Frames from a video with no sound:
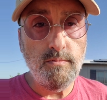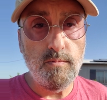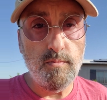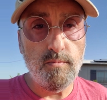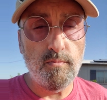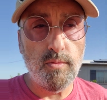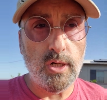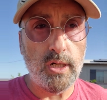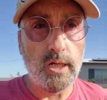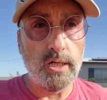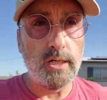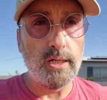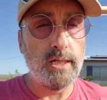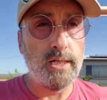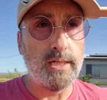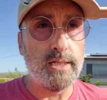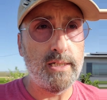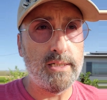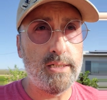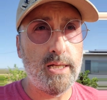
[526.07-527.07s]
but
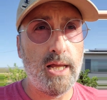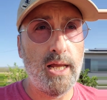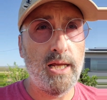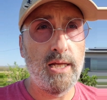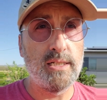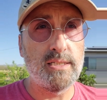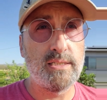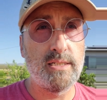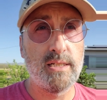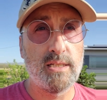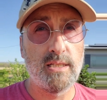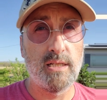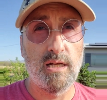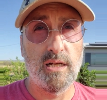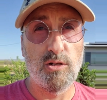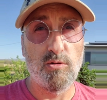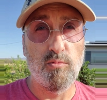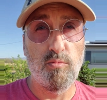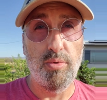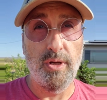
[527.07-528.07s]
it tasted
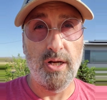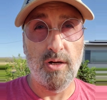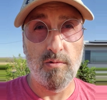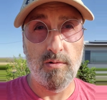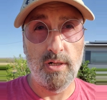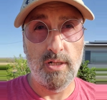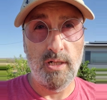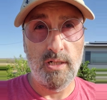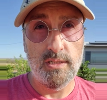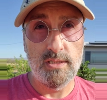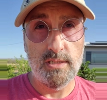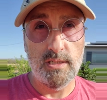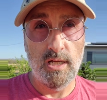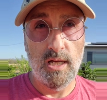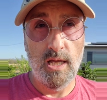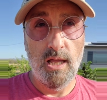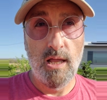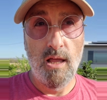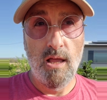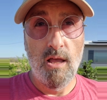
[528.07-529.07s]
like berries
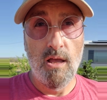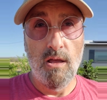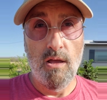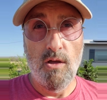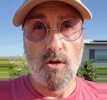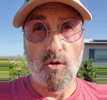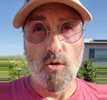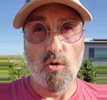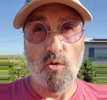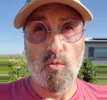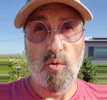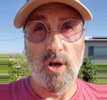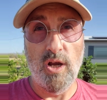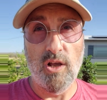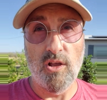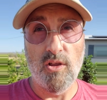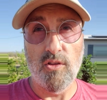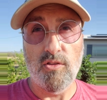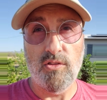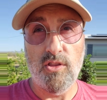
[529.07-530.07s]

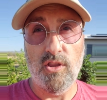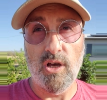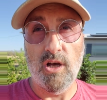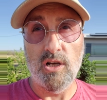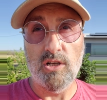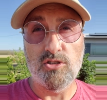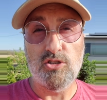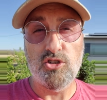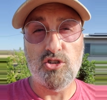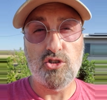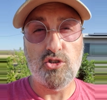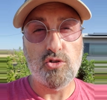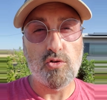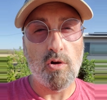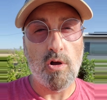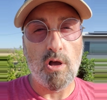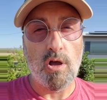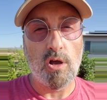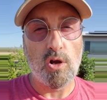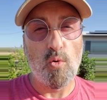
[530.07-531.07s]
with a
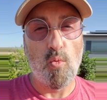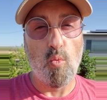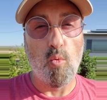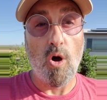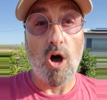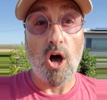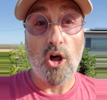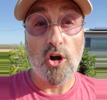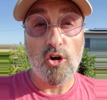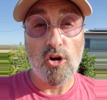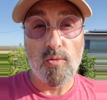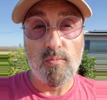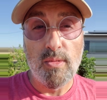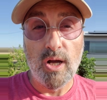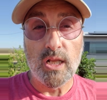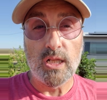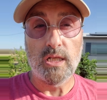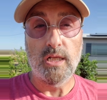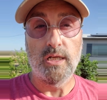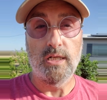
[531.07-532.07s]
strong
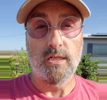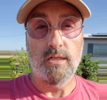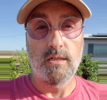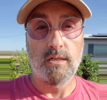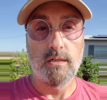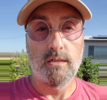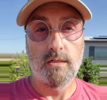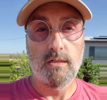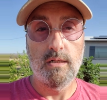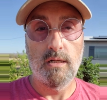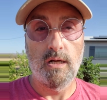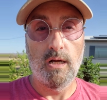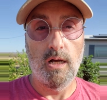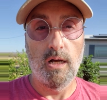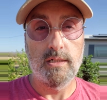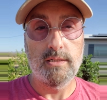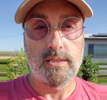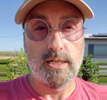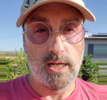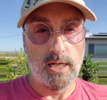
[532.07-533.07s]
watermelon
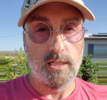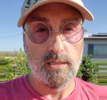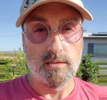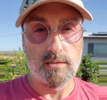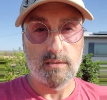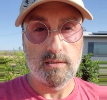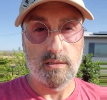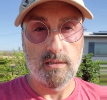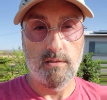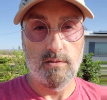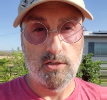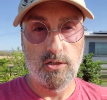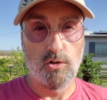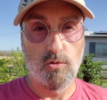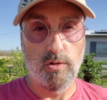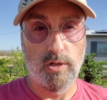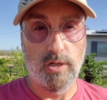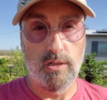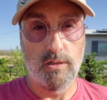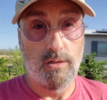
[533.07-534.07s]
taste
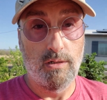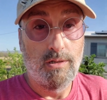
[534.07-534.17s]
to it.